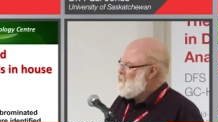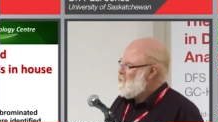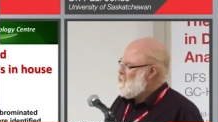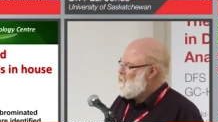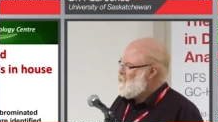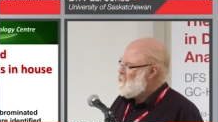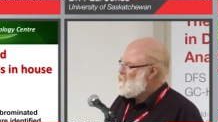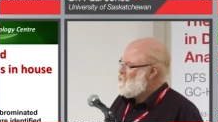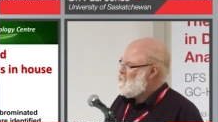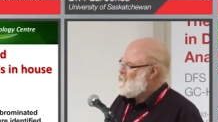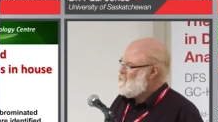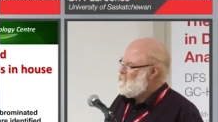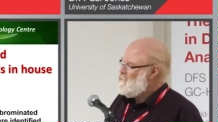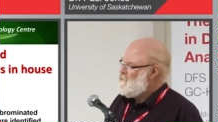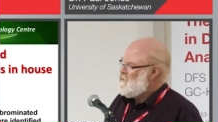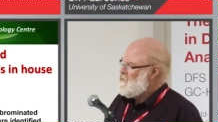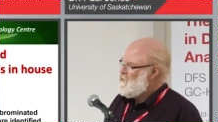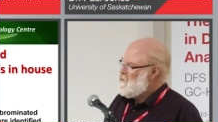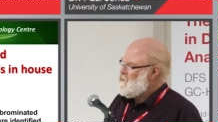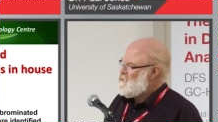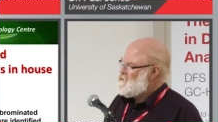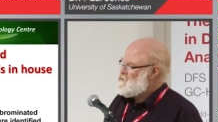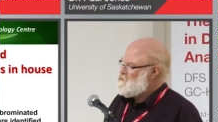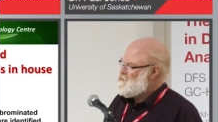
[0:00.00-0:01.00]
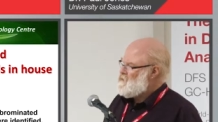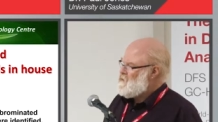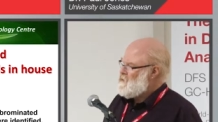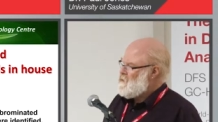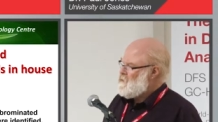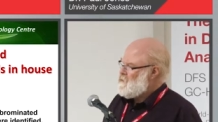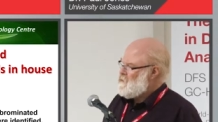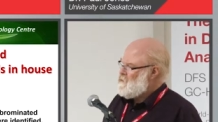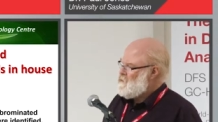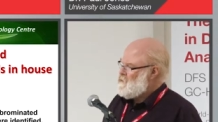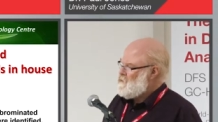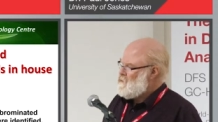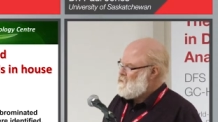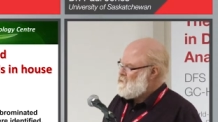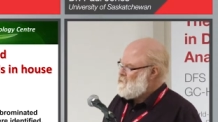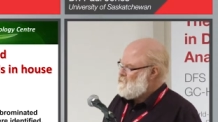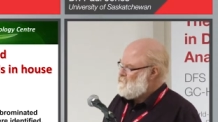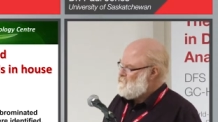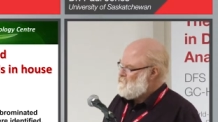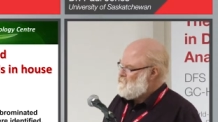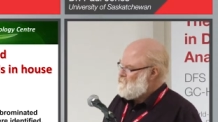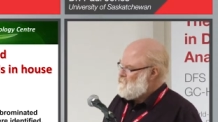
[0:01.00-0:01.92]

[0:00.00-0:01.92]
uh, compounds down here.